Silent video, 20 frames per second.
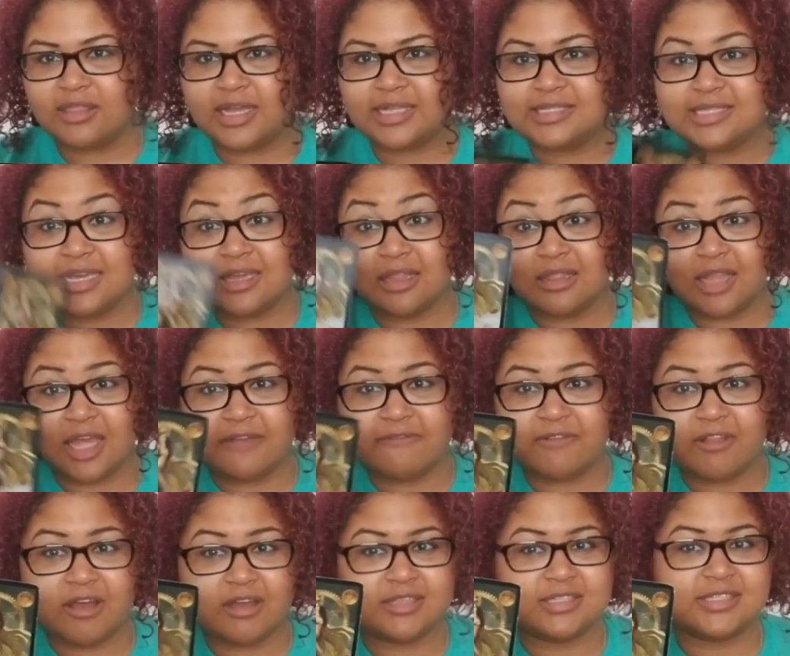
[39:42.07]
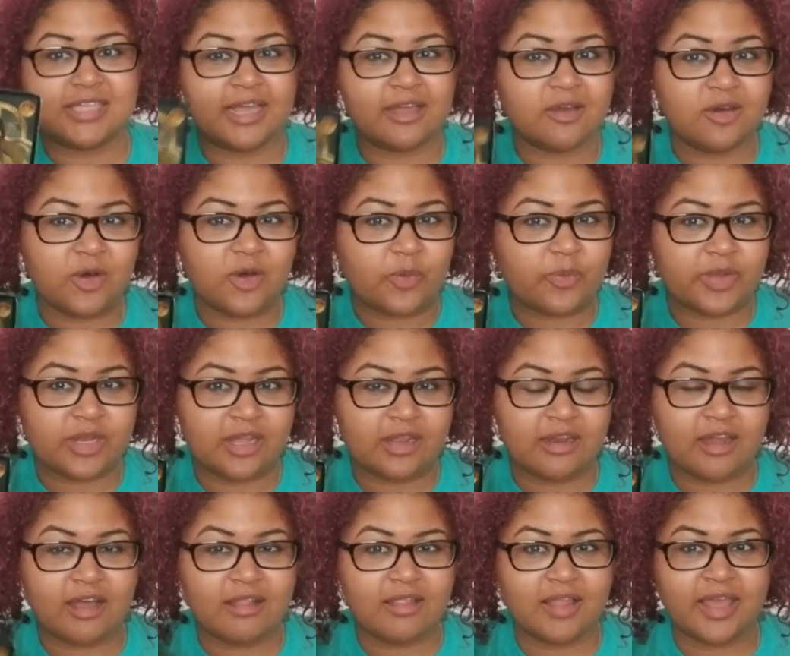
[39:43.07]
That's like a lifelong cycle opening,
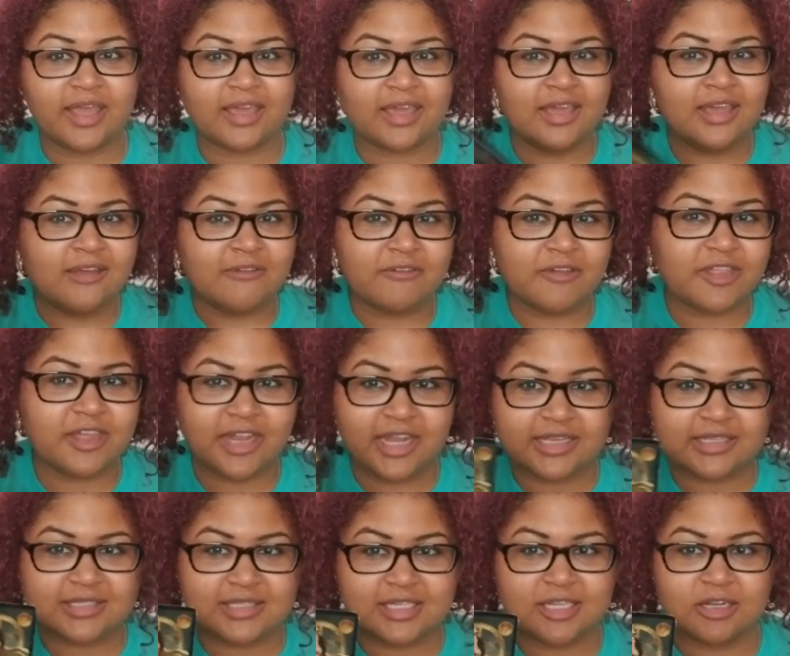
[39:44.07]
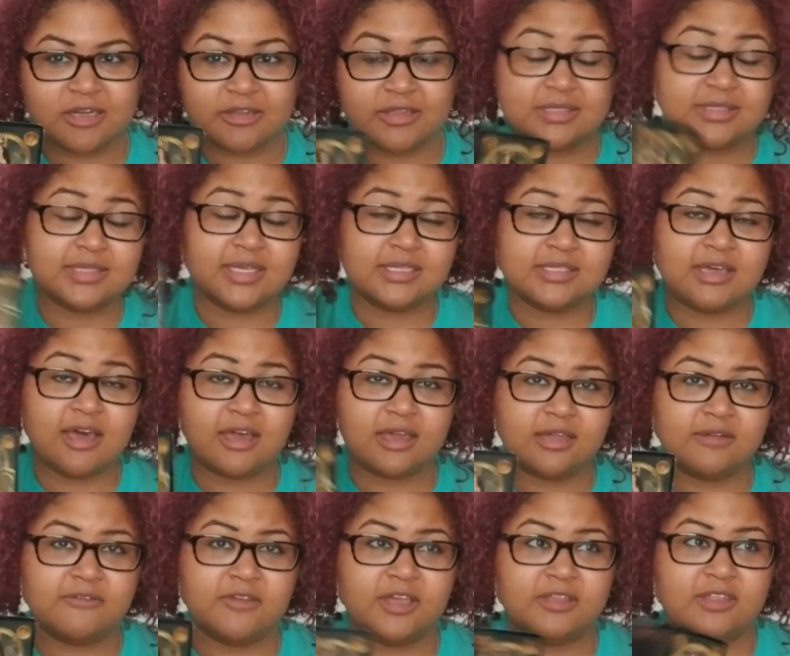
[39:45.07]
not like for the next year. This is like
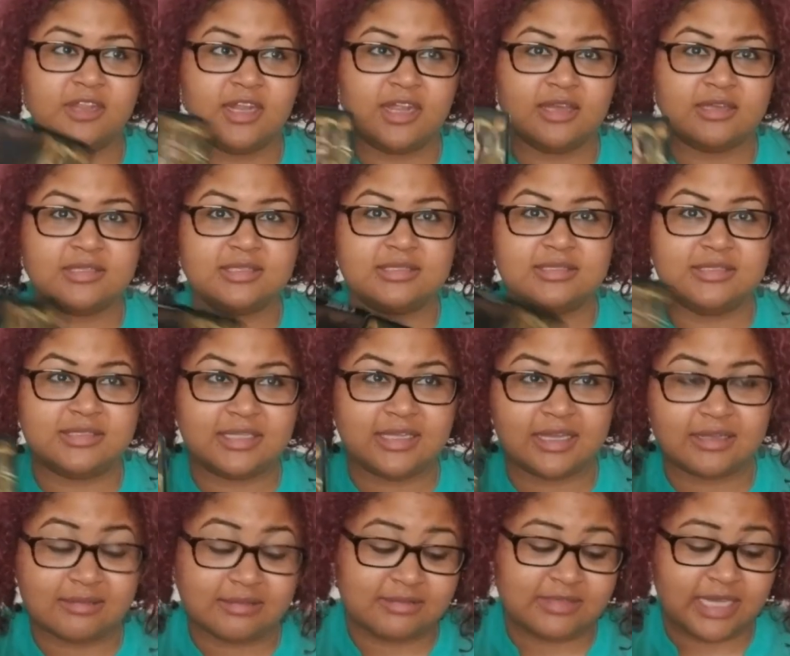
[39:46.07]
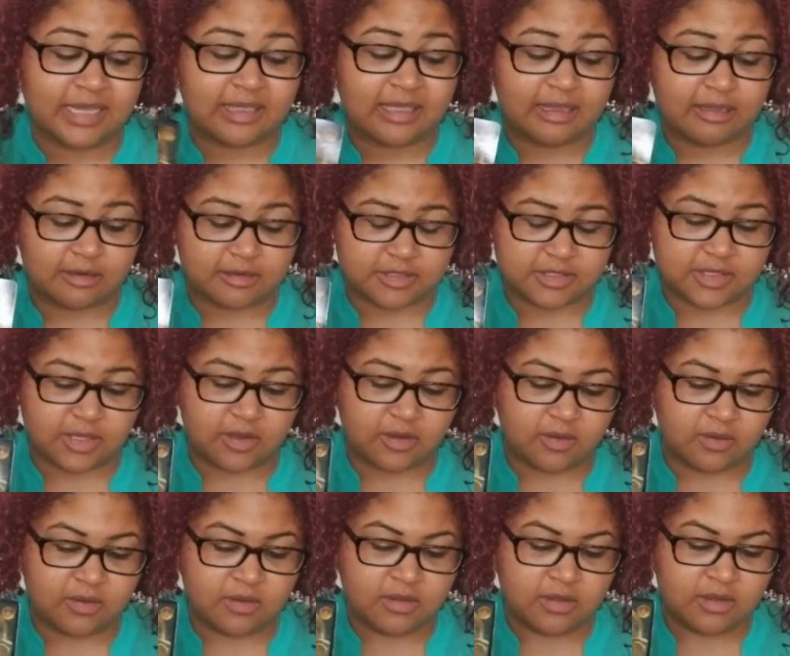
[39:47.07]
talking for like the next de decade or
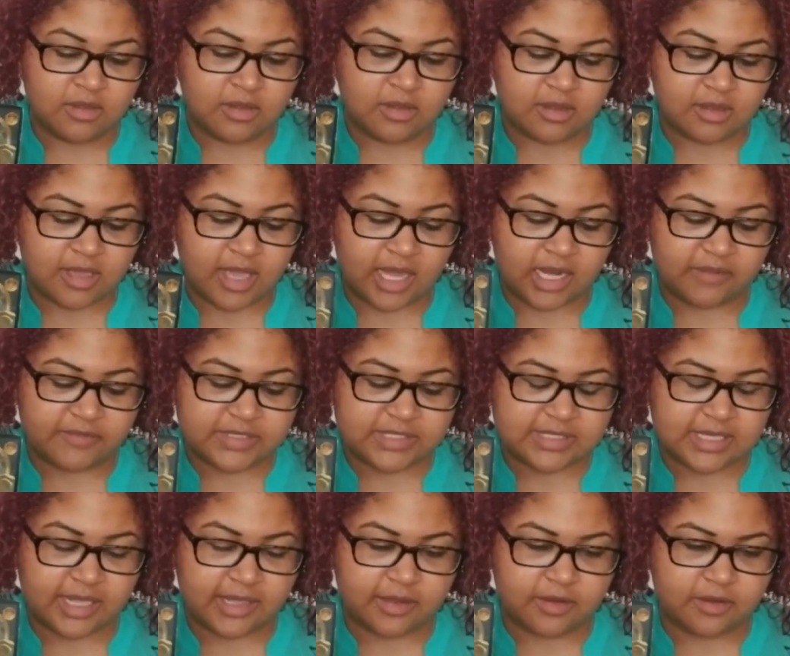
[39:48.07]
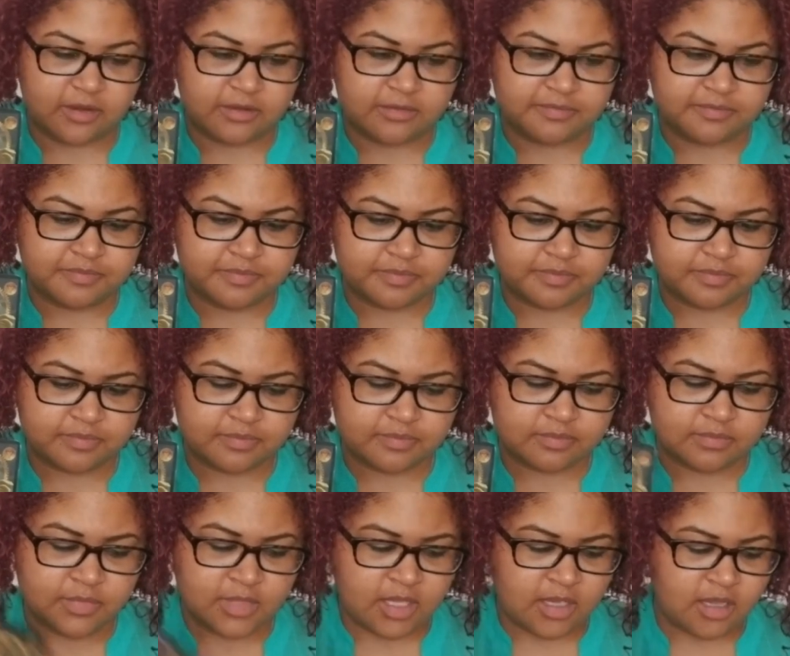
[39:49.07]
so, kind of a cycle.
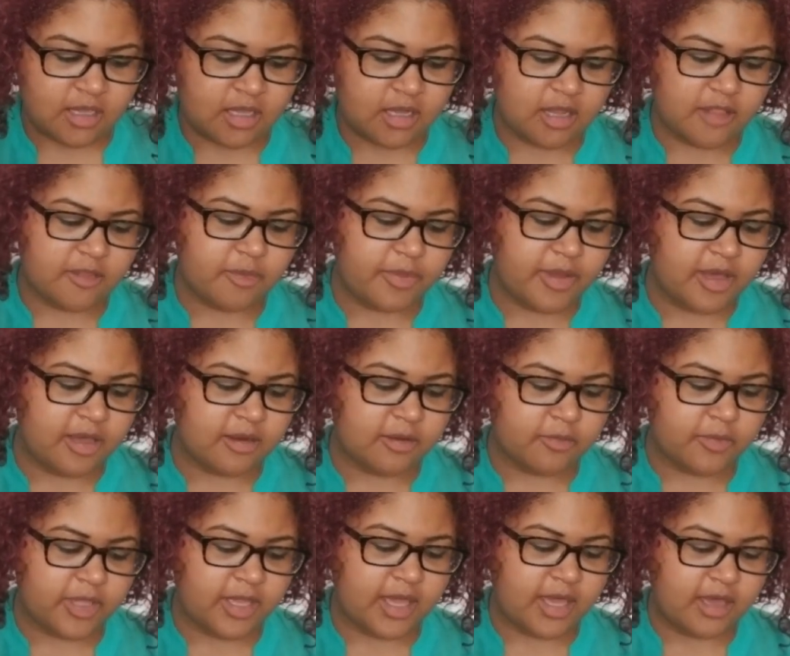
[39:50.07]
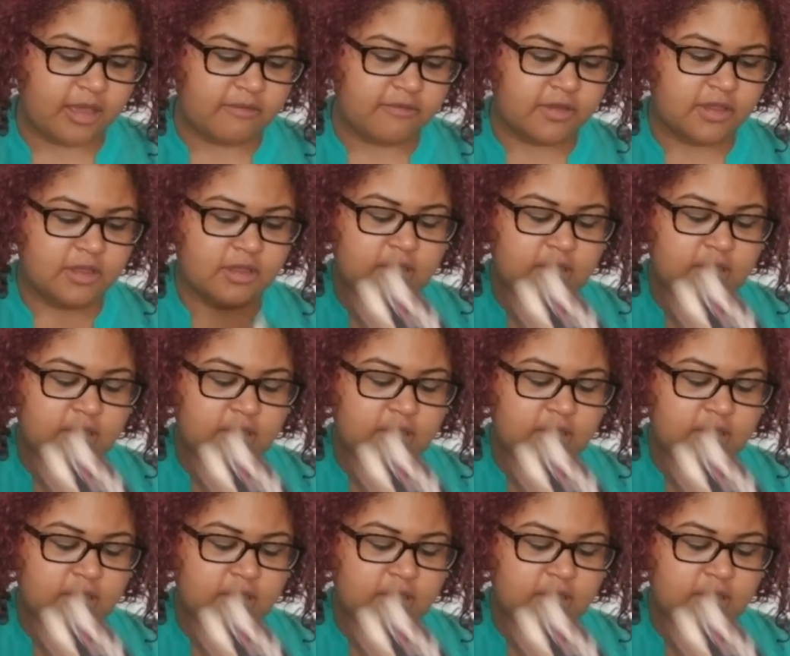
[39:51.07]
And on the bottom we have